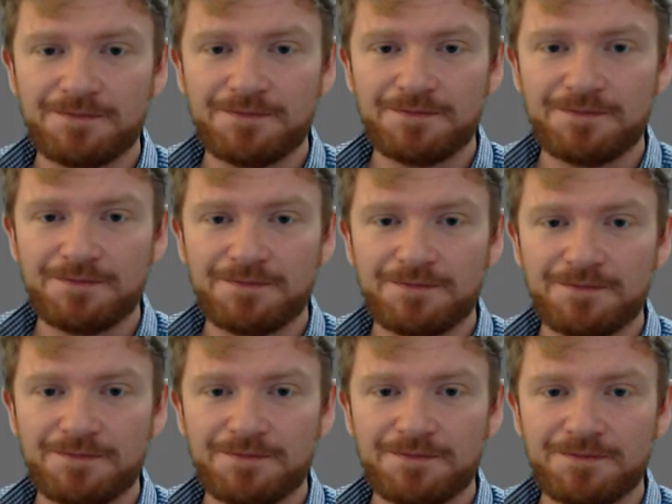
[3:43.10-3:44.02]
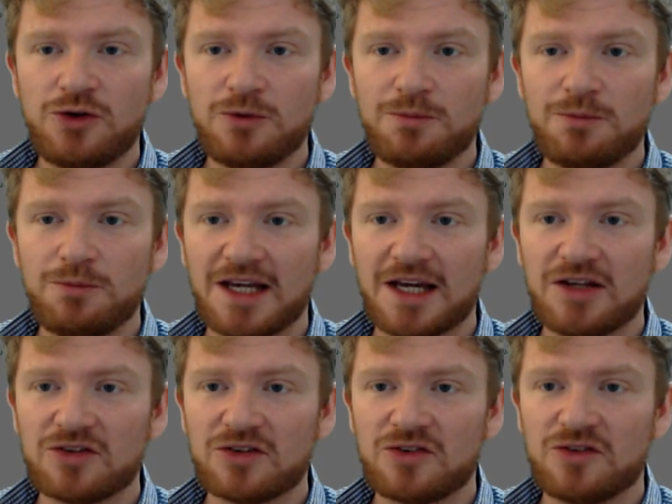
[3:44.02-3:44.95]
and you may get
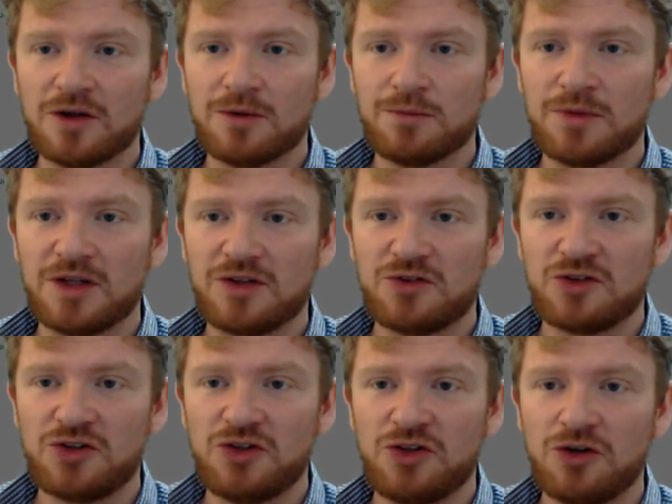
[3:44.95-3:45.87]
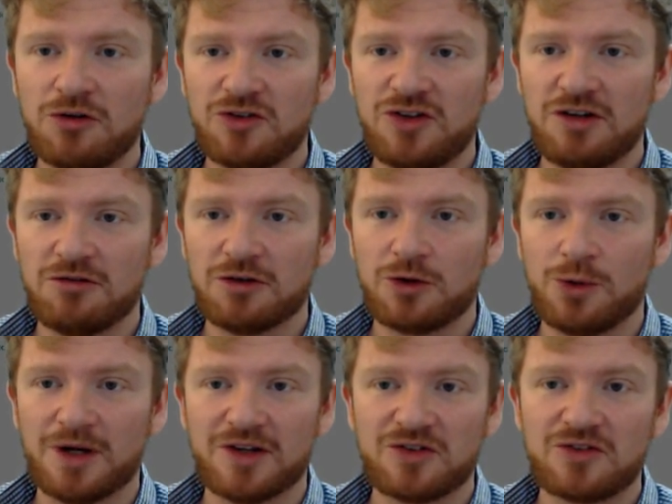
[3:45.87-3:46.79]
some security
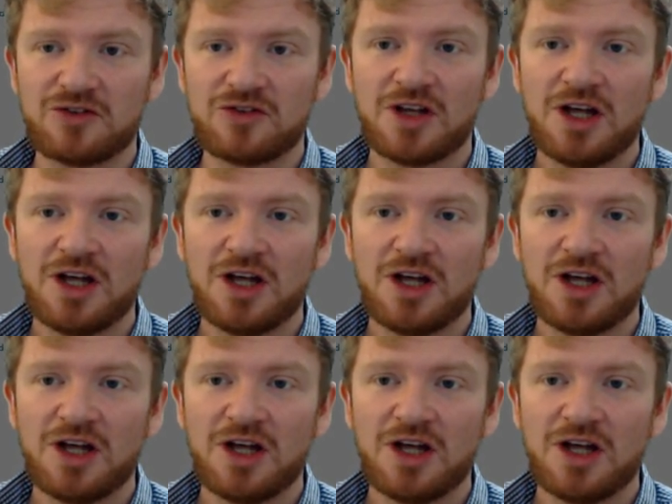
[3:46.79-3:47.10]
requests.